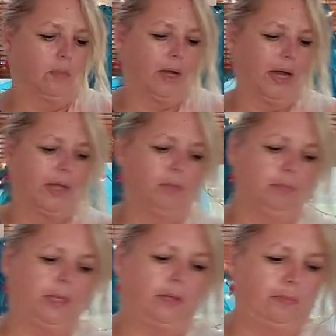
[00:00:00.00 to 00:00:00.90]
are by
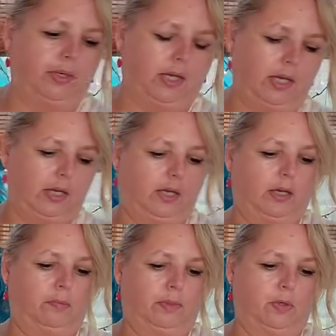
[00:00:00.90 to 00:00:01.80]

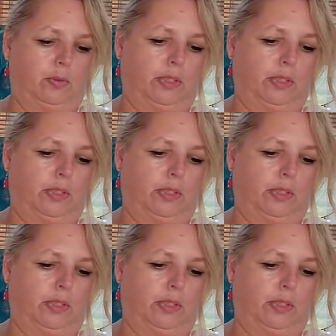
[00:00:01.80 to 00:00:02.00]
BP, Be